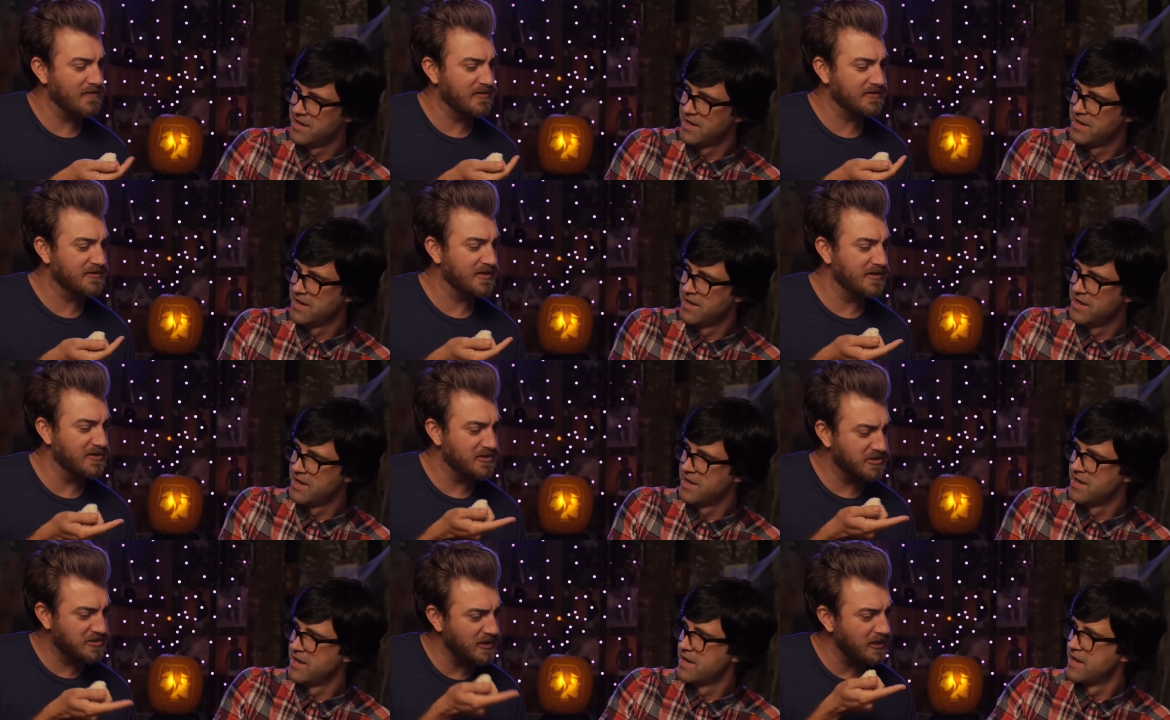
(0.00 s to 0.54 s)
Speaker 1: everything.
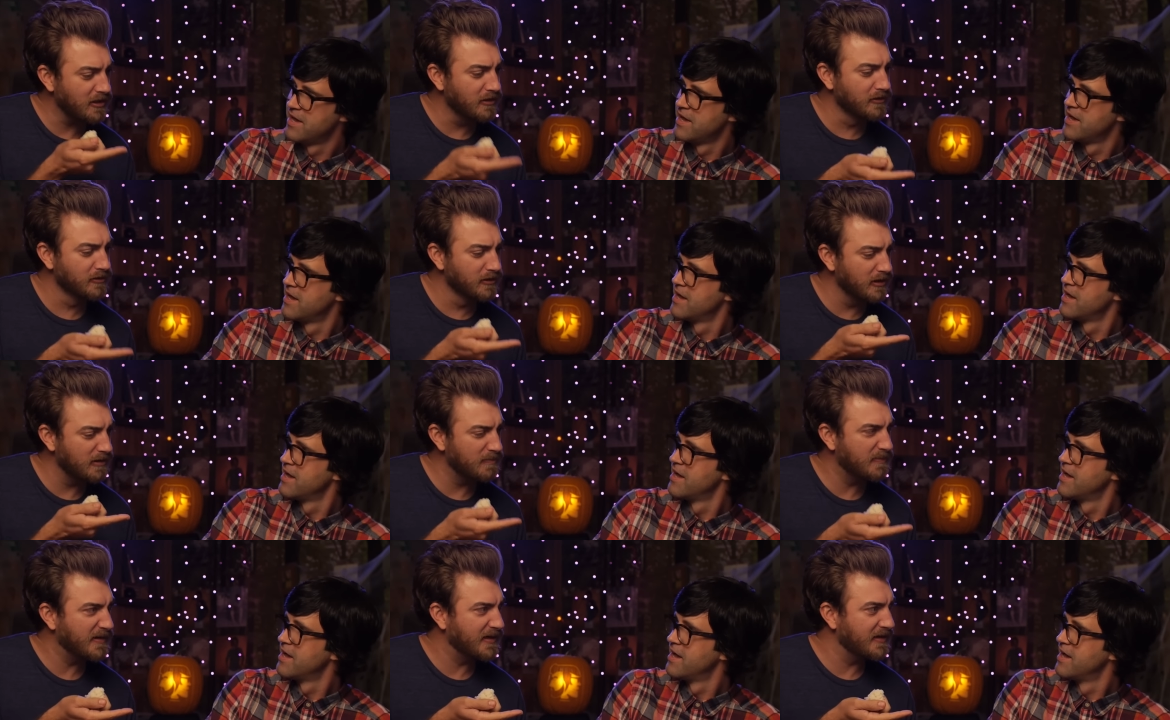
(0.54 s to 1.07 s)
You should eat a
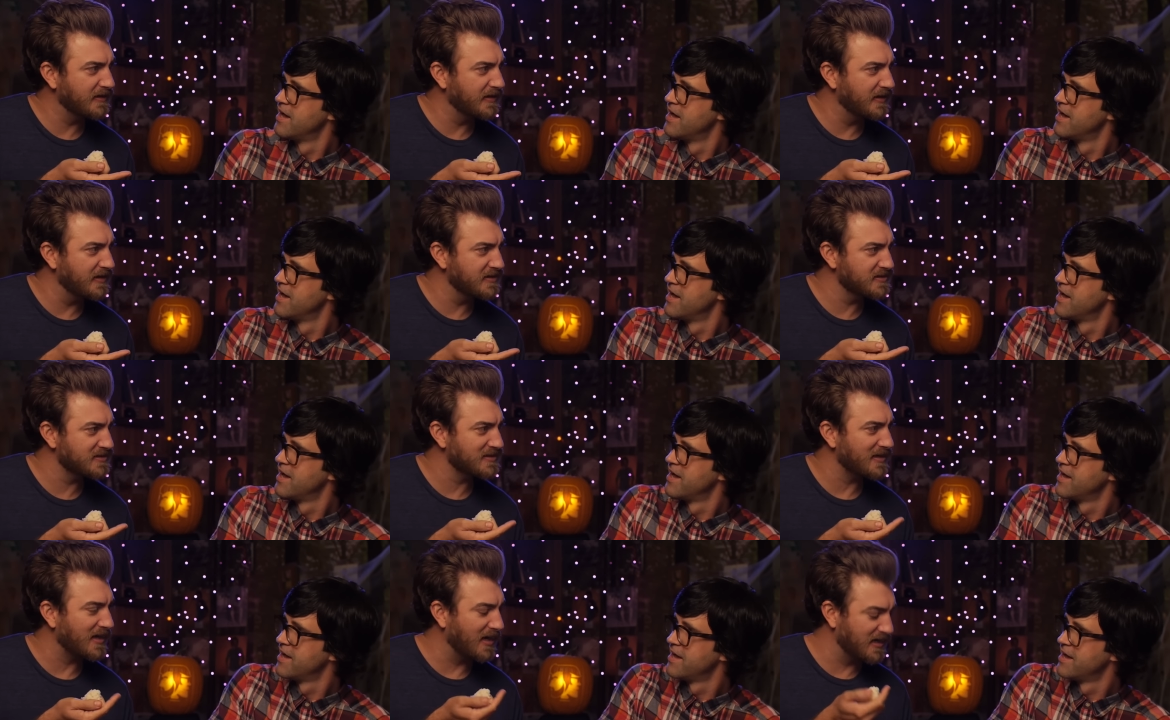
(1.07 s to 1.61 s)
little bit of the
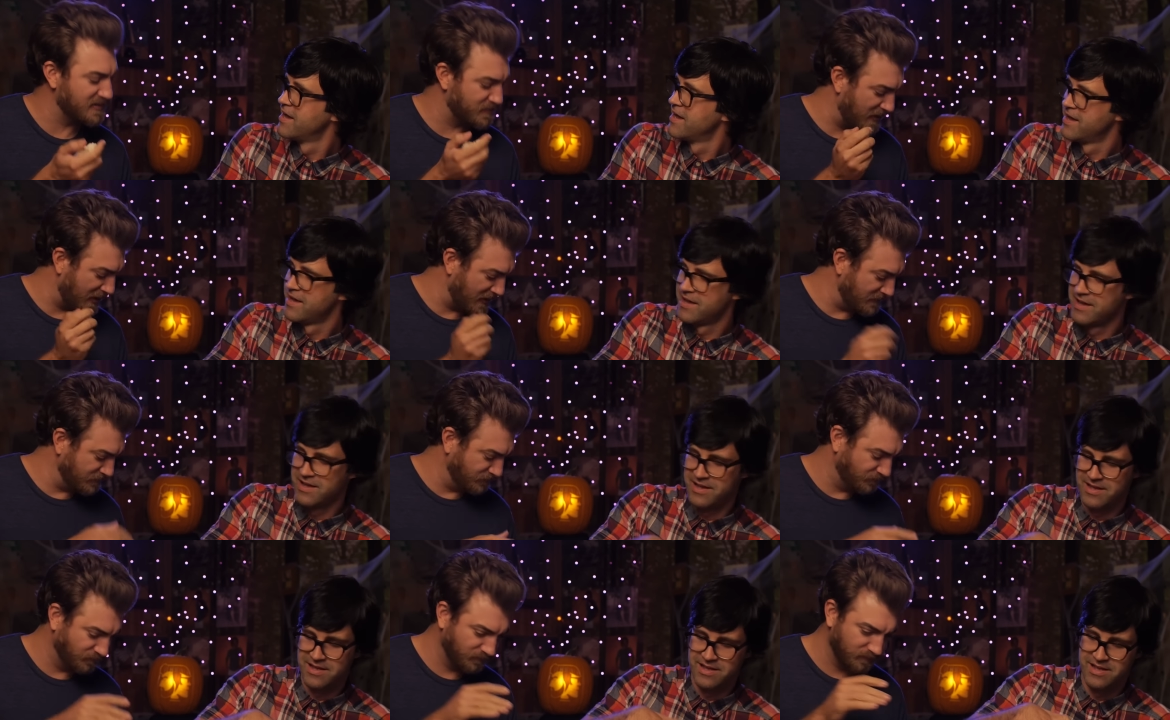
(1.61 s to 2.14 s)
inside,
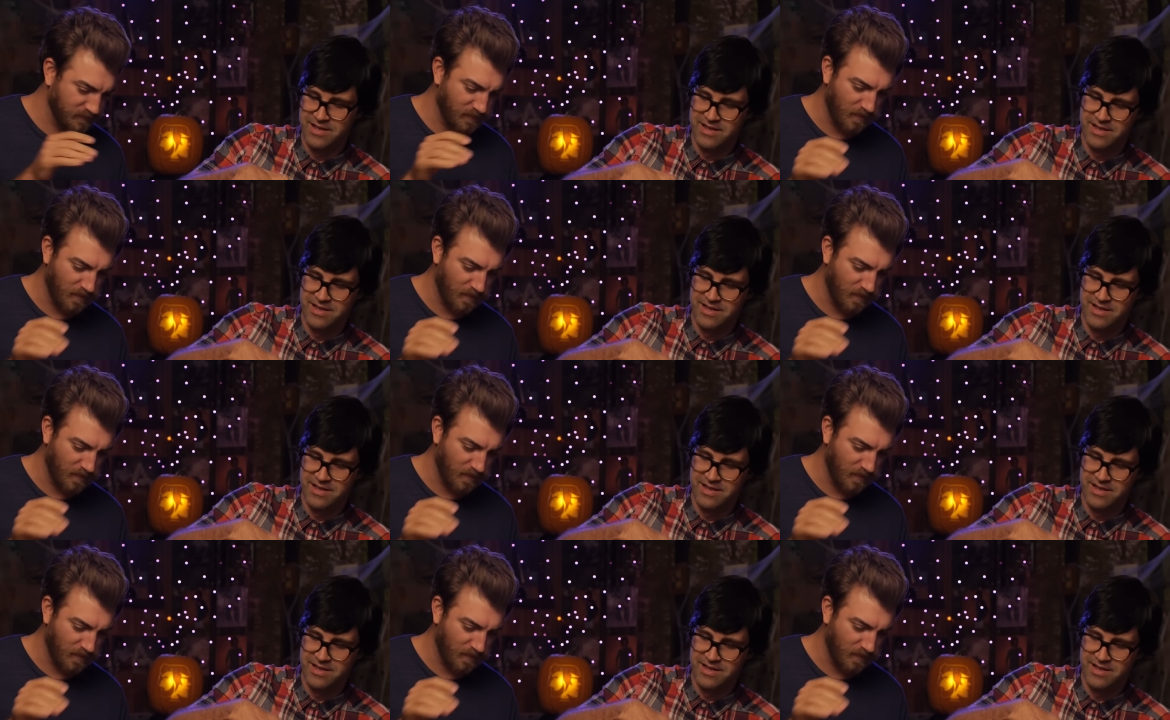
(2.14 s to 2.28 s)
man.